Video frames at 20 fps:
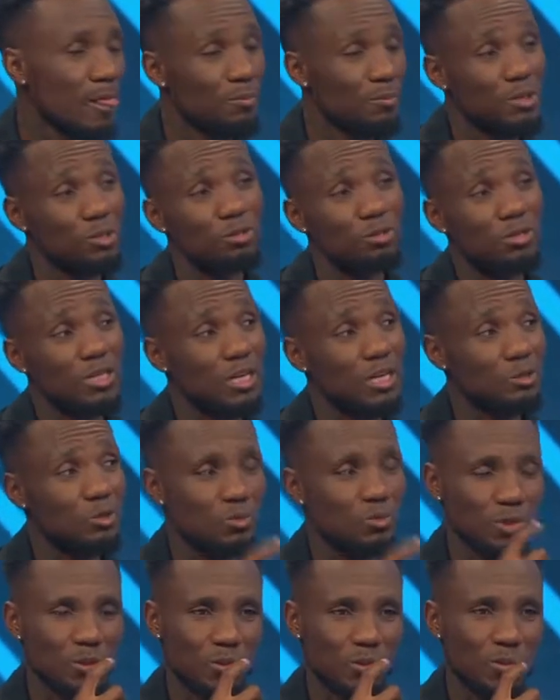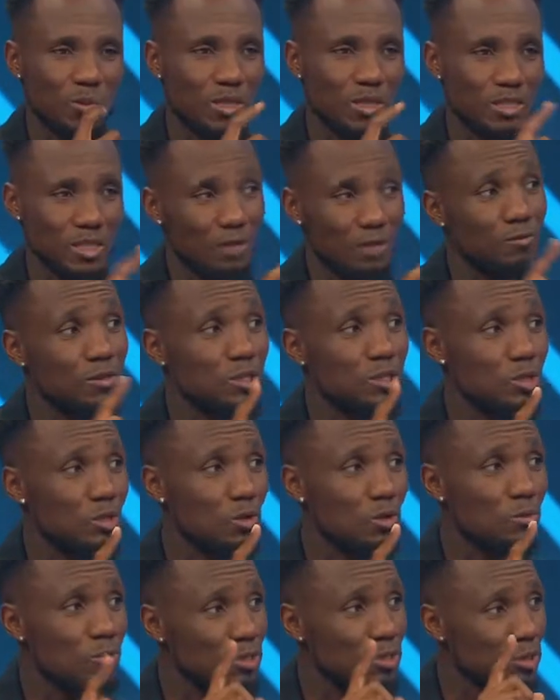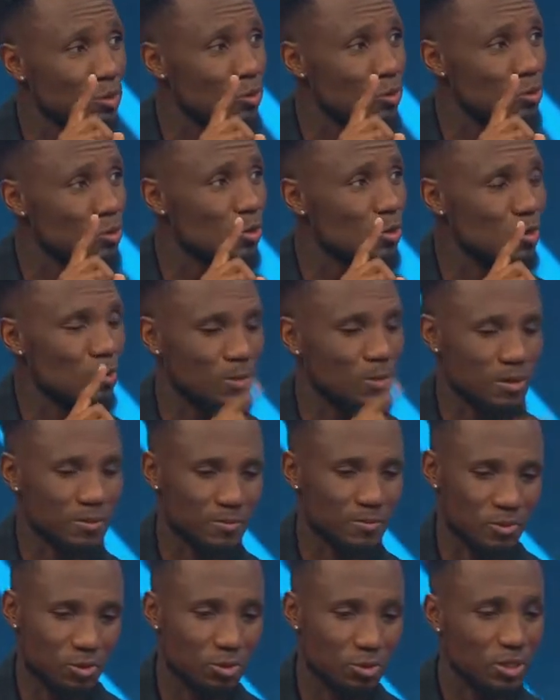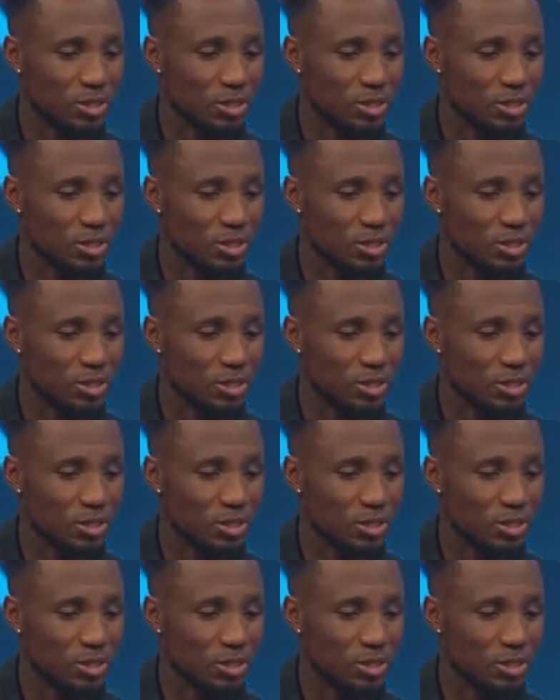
But you look at how Supersport plays. If there's a long ball that goes to Krobla, you look